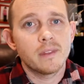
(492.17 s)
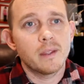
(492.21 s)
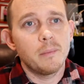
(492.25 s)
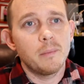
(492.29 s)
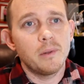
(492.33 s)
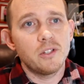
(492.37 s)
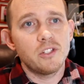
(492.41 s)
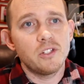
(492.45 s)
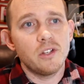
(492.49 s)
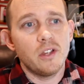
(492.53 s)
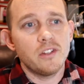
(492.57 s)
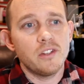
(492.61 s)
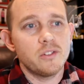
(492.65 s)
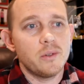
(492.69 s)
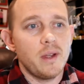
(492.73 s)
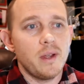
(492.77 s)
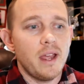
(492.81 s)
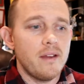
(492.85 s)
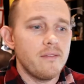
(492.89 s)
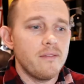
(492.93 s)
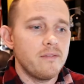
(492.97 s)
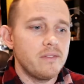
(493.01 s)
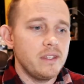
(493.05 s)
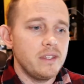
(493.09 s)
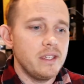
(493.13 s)
But you also
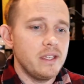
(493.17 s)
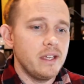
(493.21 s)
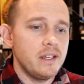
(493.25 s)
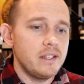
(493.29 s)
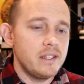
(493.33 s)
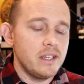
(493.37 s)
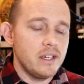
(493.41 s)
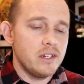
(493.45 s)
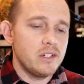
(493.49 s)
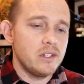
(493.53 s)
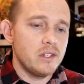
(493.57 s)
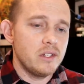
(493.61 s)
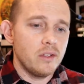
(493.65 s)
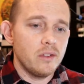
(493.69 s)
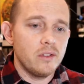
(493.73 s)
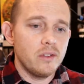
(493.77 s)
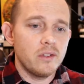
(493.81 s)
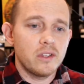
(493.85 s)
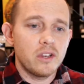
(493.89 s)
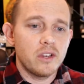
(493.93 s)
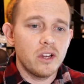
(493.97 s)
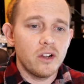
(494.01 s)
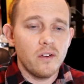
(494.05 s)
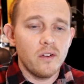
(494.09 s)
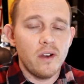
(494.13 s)
have the additional
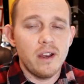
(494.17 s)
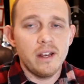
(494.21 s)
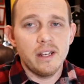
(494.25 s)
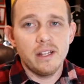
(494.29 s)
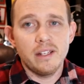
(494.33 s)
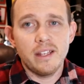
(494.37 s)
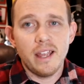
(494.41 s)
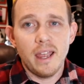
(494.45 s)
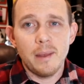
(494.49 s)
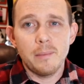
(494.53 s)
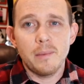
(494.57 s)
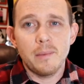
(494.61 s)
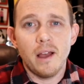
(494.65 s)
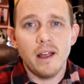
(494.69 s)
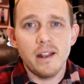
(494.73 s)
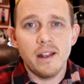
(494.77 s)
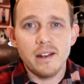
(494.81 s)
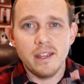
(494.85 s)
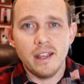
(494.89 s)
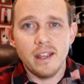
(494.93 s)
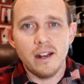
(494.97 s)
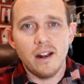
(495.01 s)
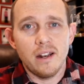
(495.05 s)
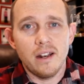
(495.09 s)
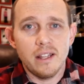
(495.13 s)
curated type
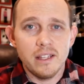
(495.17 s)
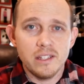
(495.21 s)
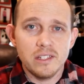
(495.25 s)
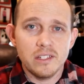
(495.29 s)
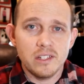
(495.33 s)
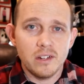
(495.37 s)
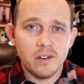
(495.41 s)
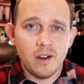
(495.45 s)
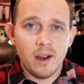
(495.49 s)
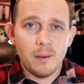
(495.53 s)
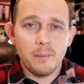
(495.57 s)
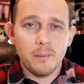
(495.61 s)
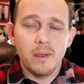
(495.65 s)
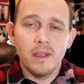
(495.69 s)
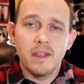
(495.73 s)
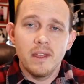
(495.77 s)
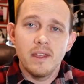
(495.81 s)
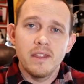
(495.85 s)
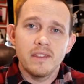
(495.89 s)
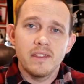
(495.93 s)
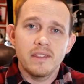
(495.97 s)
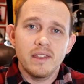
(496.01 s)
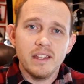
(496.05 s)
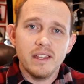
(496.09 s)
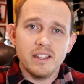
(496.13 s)
content on Instagram
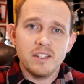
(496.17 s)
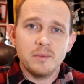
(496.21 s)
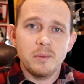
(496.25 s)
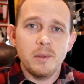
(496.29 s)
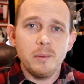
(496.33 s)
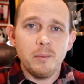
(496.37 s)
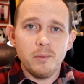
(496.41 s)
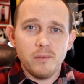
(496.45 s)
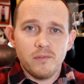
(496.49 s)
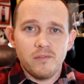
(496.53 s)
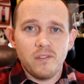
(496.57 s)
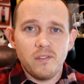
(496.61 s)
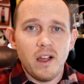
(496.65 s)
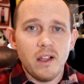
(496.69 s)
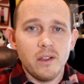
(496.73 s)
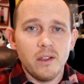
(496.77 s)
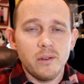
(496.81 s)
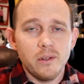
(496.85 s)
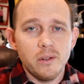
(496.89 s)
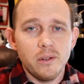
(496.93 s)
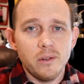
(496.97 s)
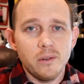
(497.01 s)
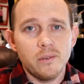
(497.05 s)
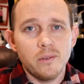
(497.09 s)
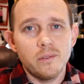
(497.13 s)
that lets people follow
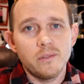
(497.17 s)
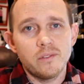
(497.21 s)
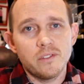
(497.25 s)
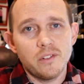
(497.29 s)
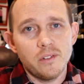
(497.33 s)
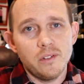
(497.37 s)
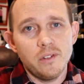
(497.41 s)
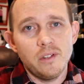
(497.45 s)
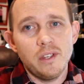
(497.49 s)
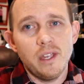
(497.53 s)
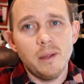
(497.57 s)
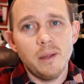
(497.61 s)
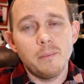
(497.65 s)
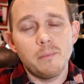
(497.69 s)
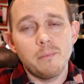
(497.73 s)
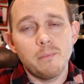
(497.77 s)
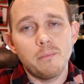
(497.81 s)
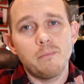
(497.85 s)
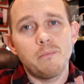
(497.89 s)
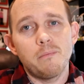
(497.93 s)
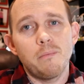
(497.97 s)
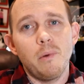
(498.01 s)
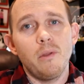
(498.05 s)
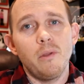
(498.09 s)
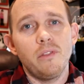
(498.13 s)
you. So you get
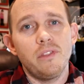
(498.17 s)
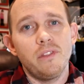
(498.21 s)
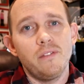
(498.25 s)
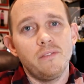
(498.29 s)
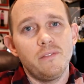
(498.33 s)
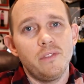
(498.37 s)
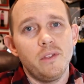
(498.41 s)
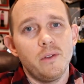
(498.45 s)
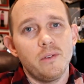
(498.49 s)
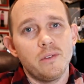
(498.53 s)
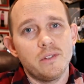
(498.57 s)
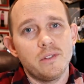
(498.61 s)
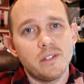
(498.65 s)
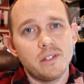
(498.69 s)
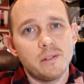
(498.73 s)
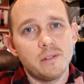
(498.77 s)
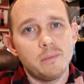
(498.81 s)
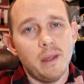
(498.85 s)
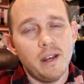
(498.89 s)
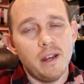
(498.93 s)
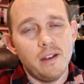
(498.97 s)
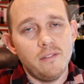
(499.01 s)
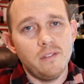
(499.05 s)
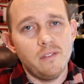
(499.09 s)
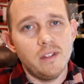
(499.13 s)
both of those
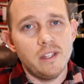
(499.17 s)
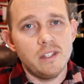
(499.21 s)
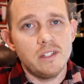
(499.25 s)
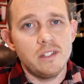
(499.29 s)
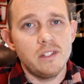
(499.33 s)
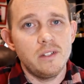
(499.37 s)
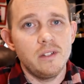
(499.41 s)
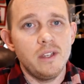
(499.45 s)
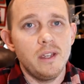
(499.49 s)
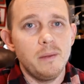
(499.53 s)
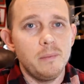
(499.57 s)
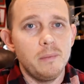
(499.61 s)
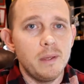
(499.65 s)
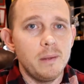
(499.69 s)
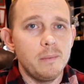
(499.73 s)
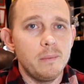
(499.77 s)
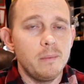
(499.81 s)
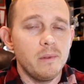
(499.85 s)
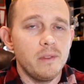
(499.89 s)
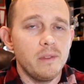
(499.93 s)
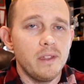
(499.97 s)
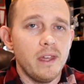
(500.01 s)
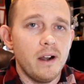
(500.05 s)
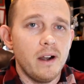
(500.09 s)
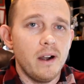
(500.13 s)
benefits. You get
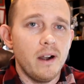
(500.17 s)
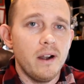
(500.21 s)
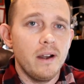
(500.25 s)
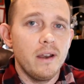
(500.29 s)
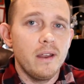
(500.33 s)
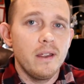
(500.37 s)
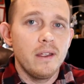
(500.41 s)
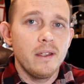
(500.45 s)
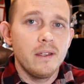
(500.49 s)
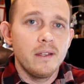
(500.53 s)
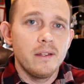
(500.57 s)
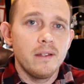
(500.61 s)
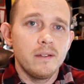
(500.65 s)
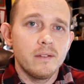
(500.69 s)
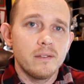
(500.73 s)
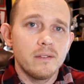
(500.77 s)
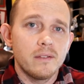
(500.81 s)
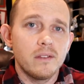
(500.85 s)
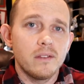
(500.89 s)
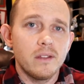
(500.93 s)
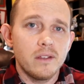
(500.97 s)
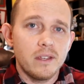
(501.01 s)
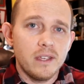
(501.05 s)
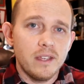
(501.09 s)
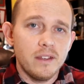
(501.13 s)
people that are
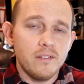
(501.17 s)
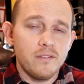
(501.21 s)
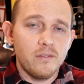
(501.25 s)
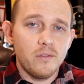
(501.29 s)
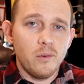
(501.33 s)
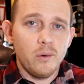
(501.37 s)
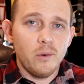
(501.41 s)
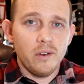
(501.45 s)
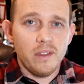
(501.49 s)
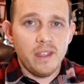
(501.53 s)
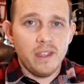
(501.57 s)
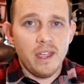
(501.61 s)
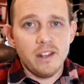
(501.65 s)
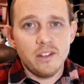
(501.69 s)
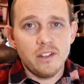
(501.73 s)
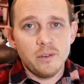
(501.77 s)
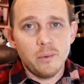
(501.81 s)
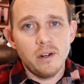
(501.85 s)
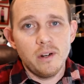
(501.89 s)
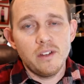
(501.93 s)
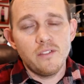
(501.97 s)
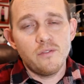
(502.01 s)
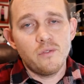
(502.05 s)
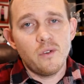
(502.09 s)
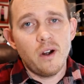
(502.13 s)
looking for that
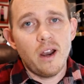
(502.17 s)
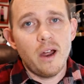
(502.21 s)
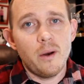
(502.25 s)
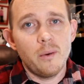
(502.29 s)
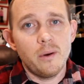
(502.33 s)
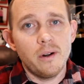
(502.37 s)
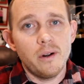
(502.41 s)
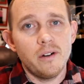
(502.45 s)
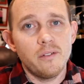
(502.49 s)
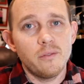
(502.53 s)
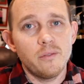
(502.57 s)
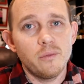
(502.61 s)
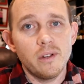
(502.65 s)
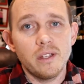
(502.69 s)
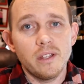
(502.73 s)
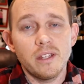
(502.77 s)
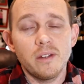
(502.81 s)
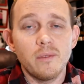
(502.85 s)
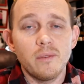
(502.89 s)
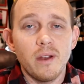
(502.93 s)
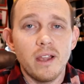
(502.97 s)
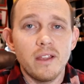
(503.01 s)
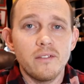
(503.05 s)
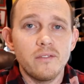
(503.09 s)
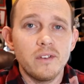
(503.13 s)
24 hour really
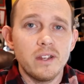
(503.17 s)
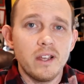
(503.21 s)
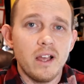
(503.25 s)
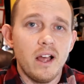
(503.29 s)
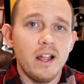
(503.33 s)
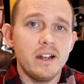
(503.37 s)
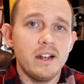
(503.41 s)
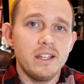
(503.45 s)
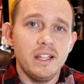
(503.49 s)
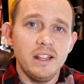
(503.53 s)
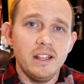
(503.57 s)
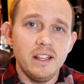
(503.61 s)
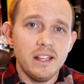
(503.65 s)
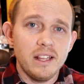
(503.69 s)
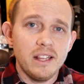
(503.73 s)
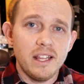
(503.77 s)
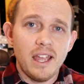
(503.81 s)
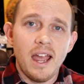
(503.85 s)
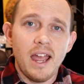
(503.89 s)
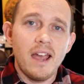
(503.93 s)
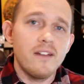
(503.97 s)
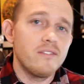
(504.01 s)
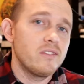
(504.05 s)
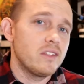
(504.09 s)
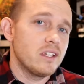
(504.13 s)
relevant content that they
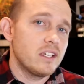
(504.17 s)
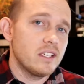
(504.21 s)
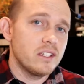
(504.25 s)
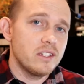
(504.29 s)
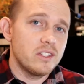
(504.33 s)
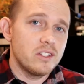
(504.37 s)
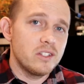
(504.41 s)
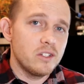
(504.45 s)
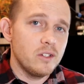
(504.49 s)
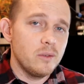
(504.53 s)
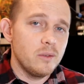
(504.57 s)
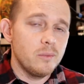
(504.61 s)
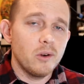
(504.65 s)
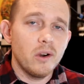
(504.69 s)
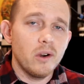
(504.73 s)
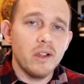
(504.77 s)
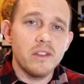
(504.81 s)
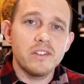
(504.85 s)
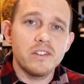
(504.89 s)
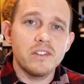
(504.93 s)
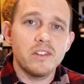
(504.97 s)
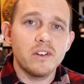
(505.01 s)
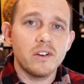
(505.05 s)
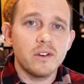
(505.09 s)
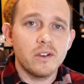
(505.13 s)
have to consume or
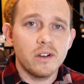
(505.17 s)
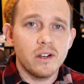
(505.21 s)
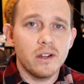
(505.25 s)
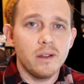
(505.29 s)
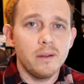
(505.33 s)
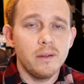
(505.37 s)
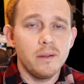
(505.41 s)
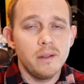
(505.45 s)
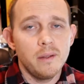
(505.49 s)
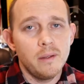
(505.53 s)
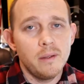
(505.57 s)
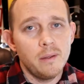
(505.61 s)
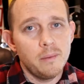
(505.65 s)
else they're going to